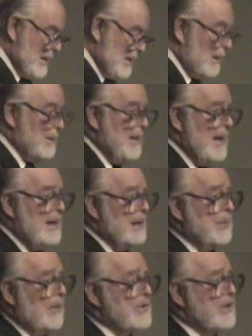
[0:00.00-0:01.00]
Now, the
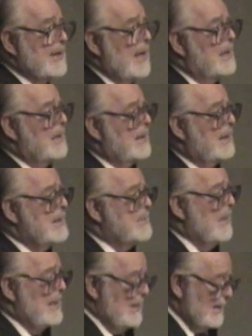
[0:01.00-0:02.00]
media
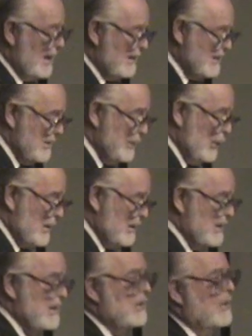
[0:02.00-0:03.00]
personalities, maybe not as
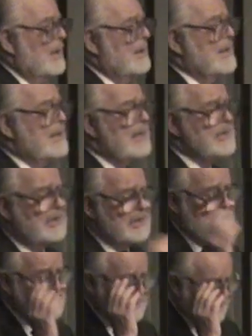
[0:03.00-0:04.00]
important as the
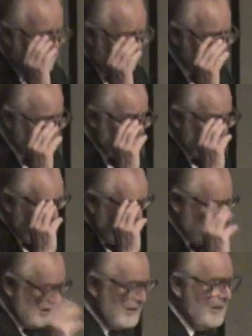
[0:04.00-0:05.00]
organizations themselves,
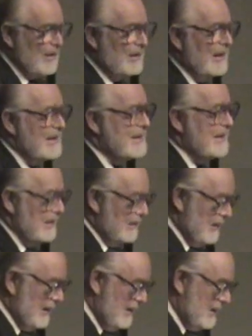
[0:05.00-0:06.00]
but nevertheless
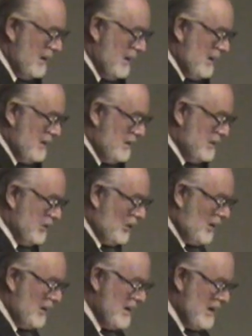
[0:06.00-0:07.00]
significant. These
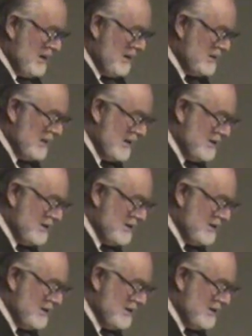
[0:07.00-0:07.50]
talking heads